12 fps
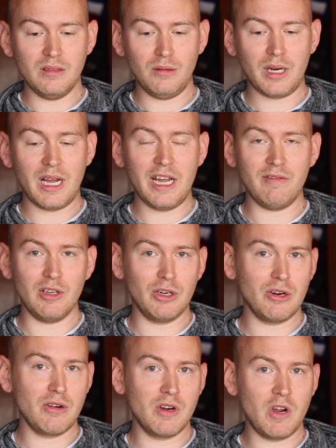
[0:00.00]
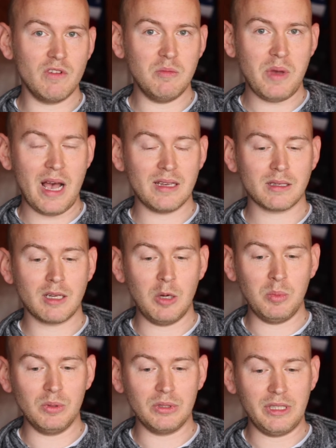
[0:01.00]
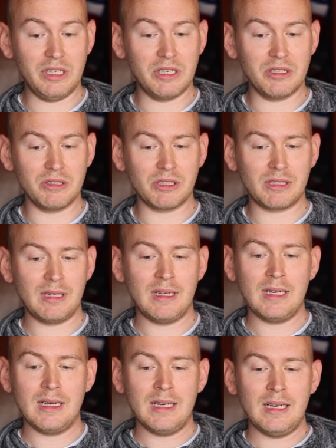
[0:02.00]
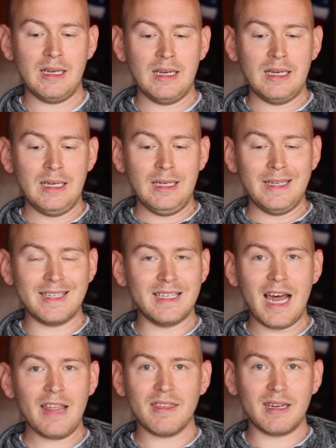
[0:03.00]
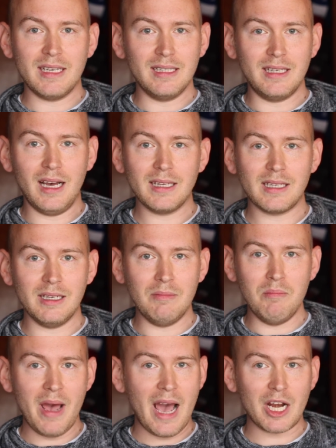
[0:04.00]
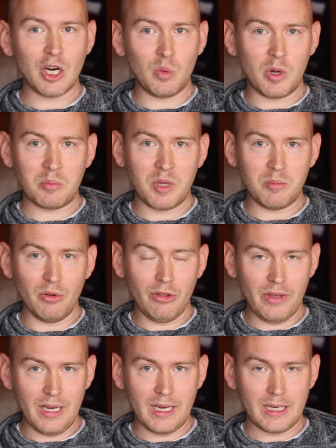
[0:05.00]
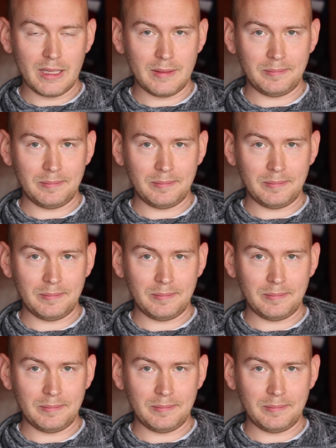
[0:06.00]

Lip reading: what I have learned over the past couple of years is not that it doesn't matter what people think.